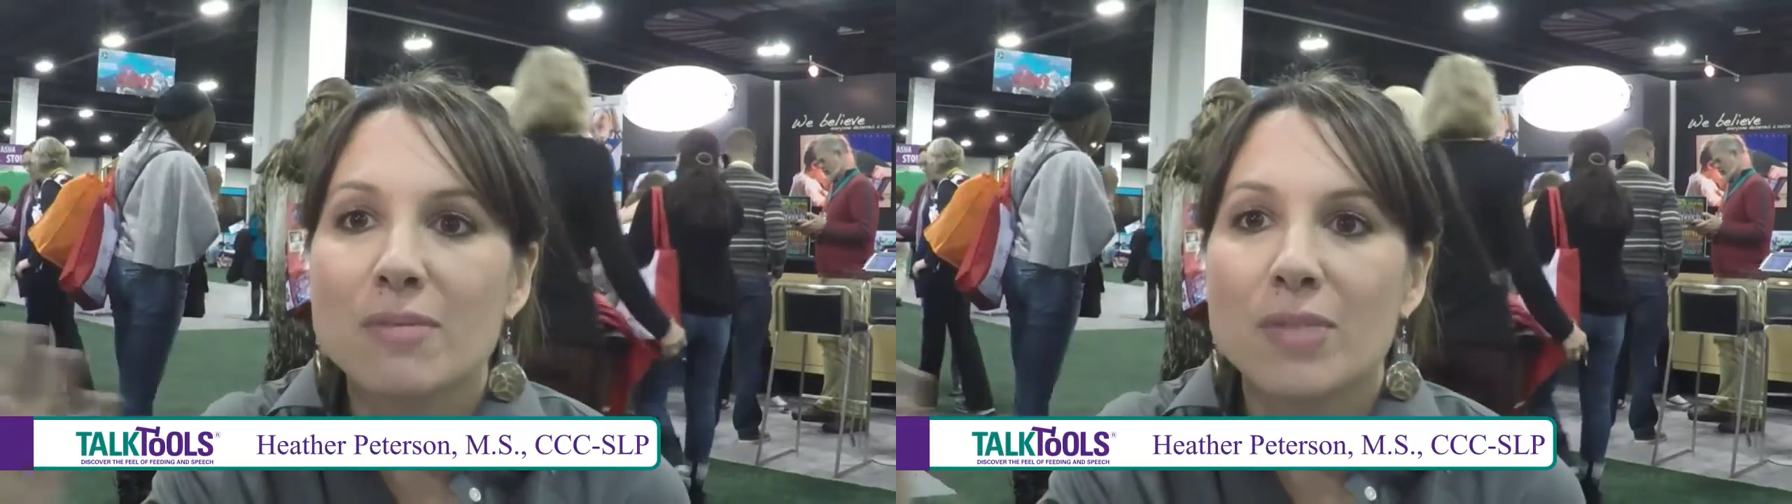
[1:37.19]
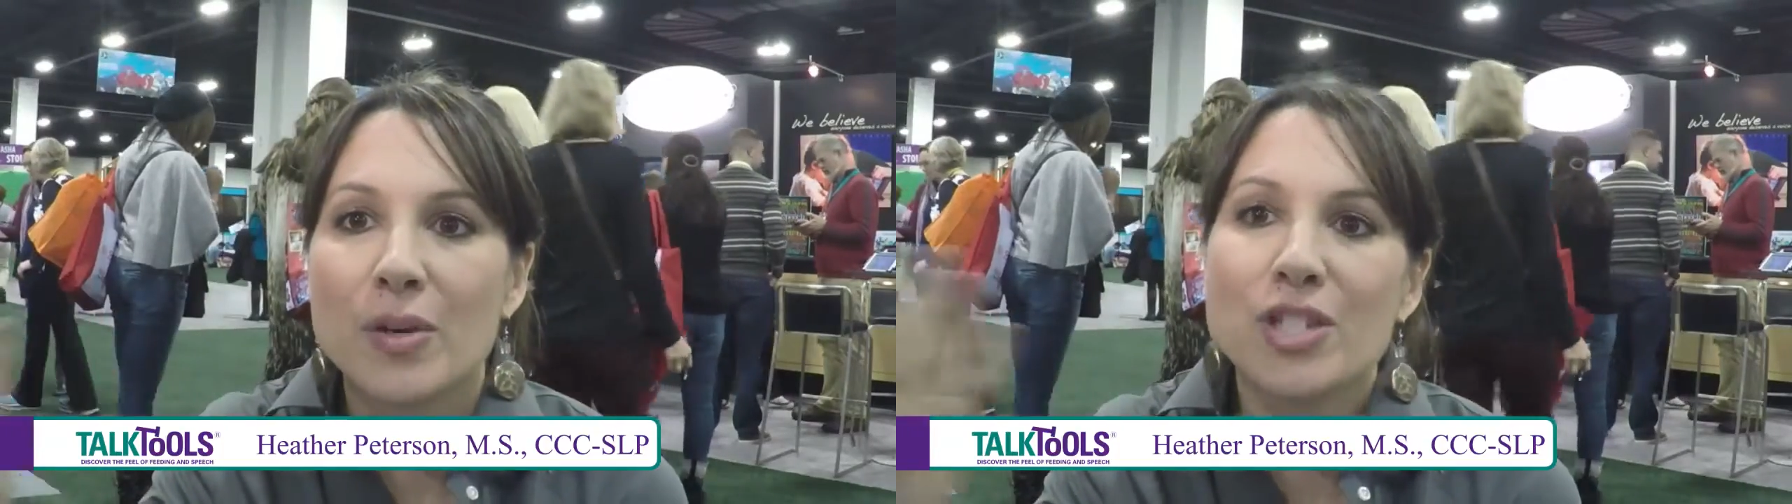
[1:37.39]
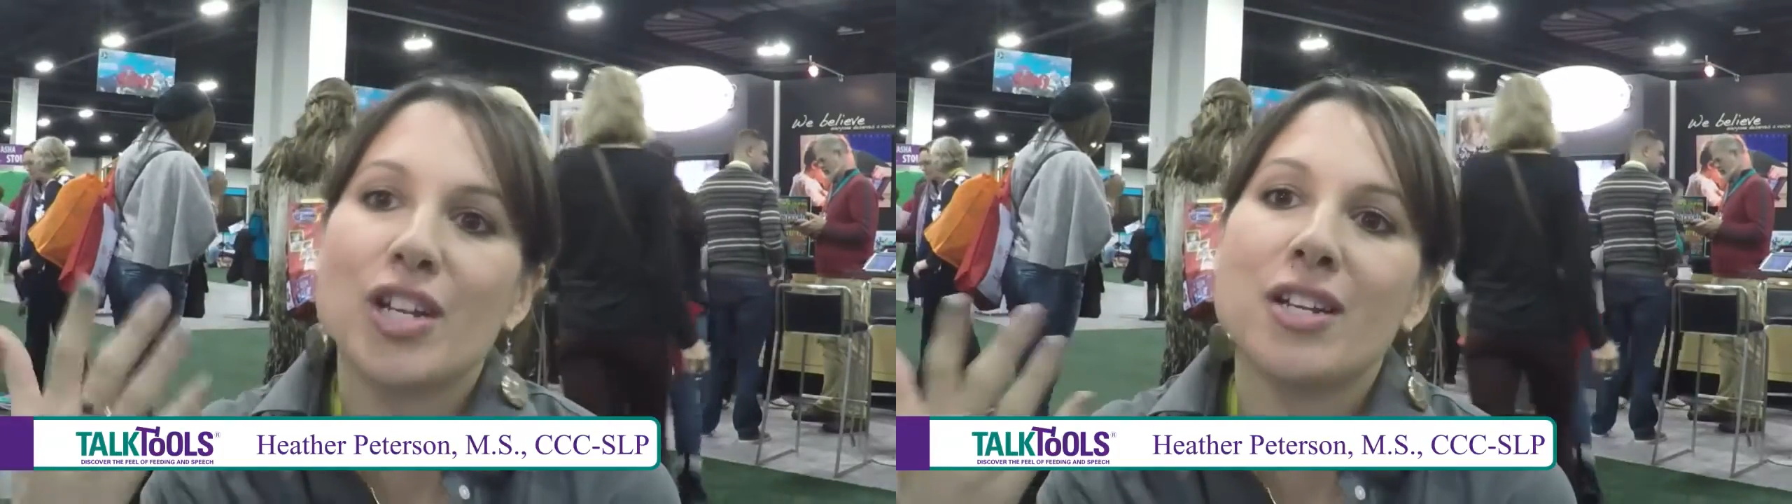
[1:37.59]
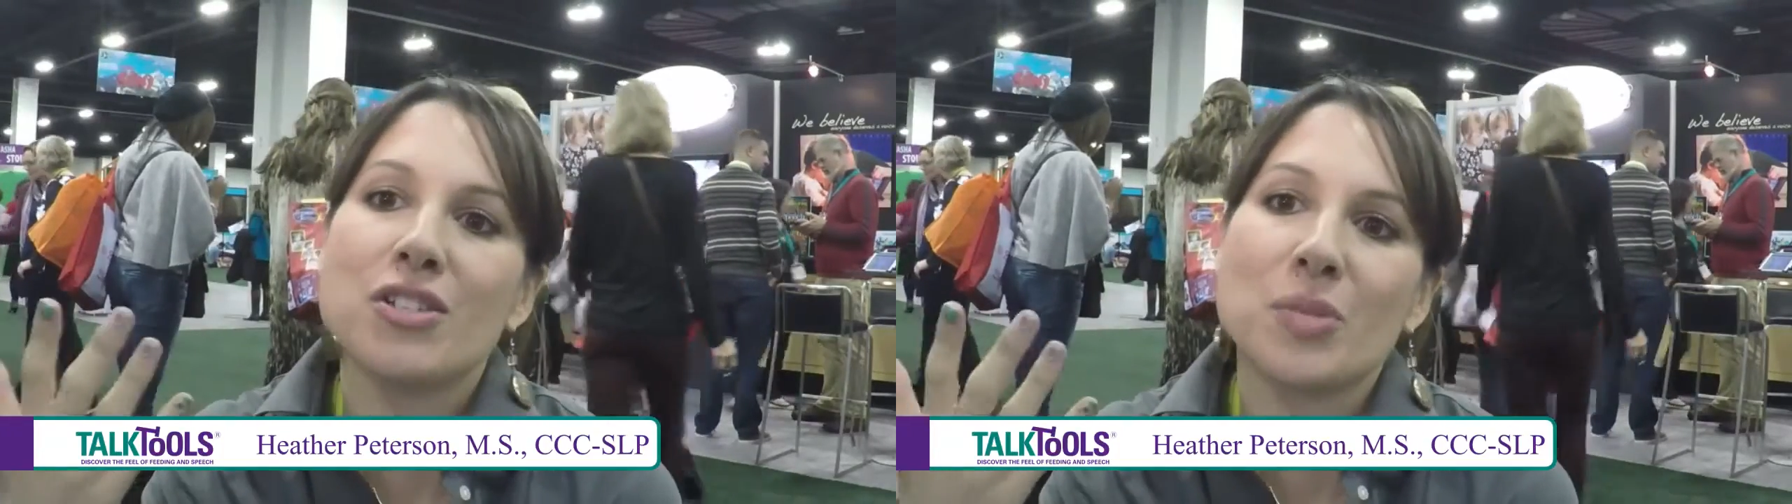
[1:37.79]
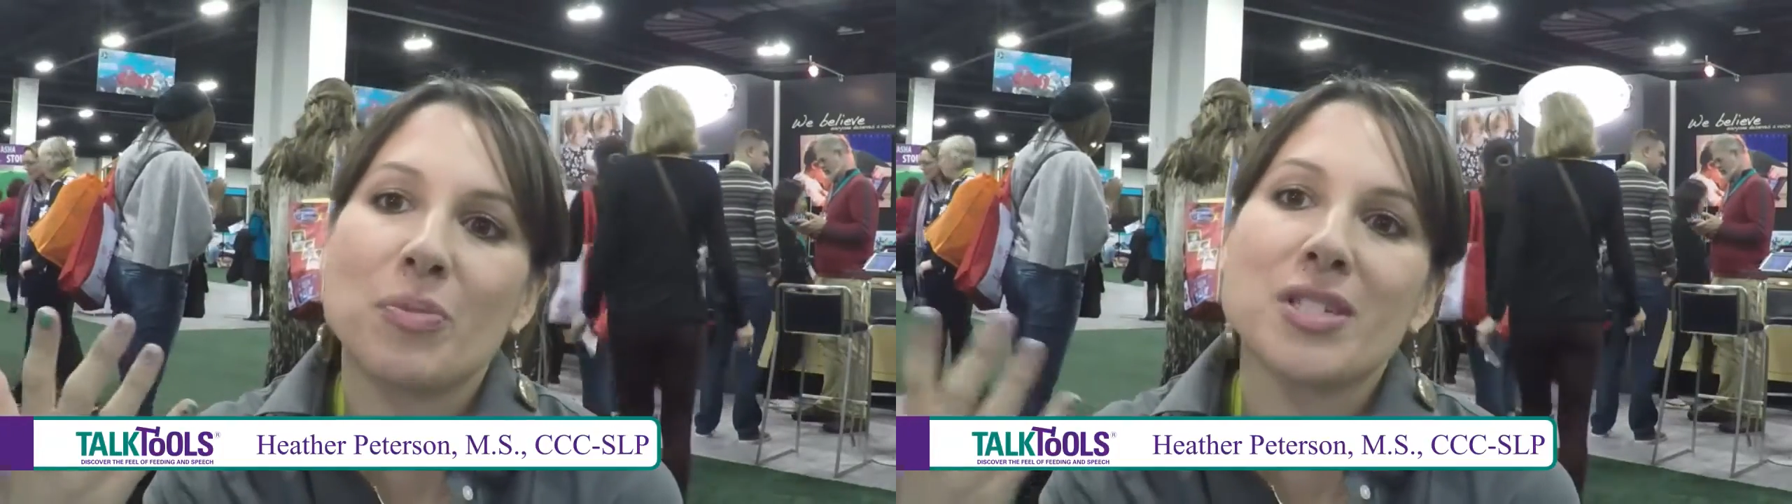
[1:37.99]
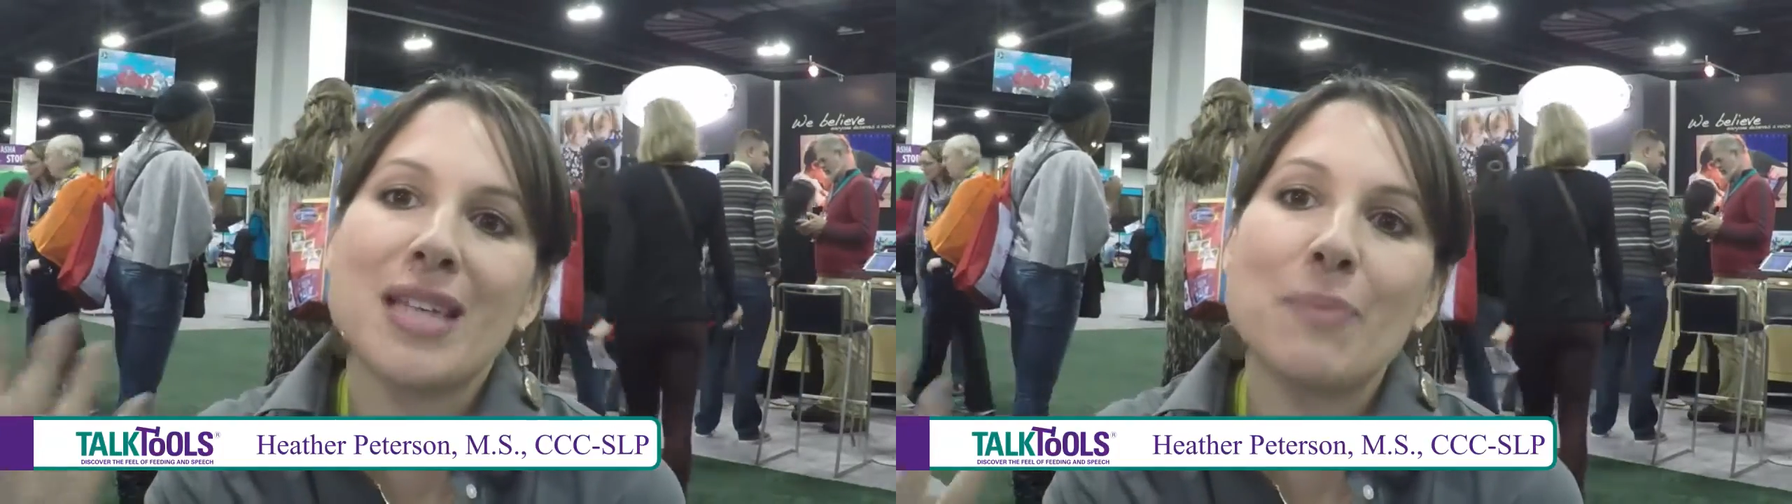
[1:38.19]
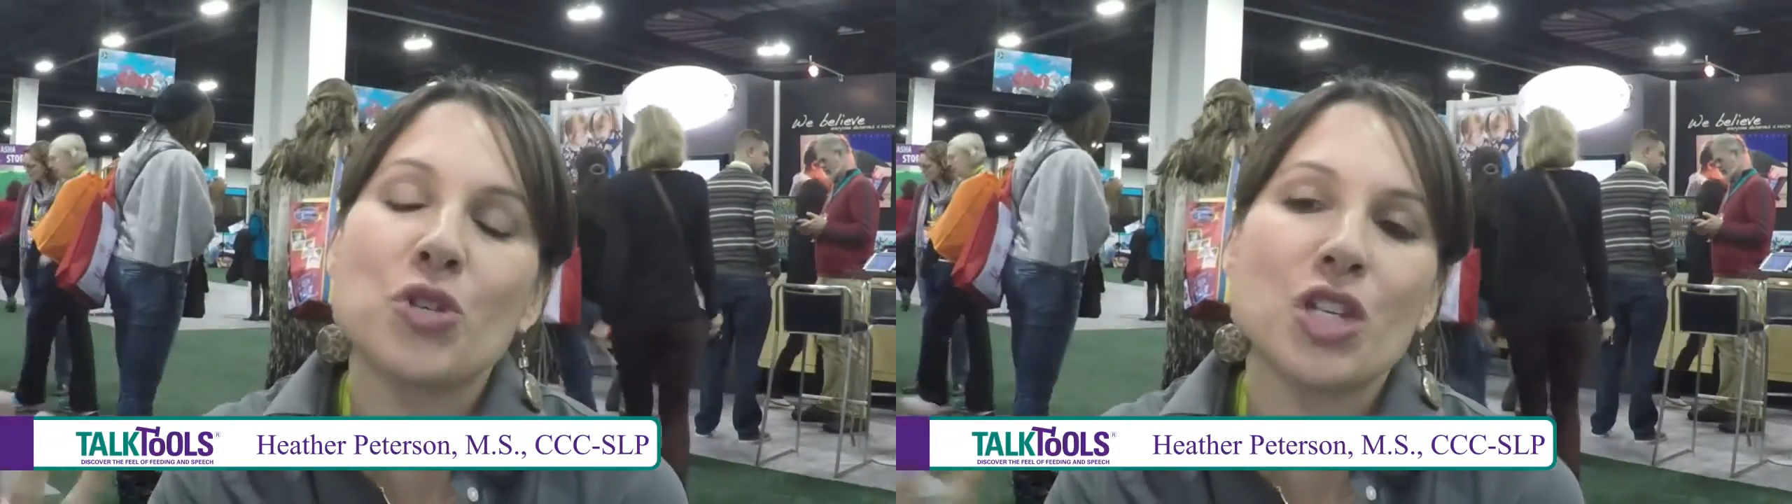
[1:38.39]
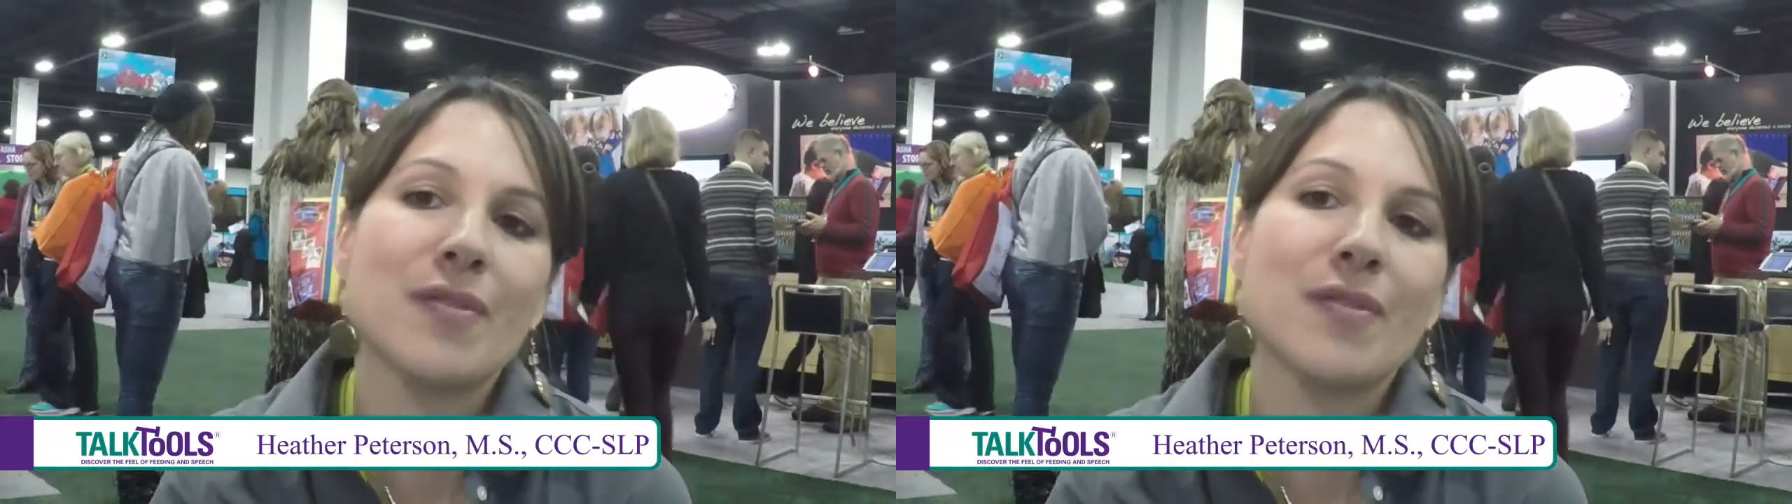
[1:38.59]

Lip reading: but we changed the perception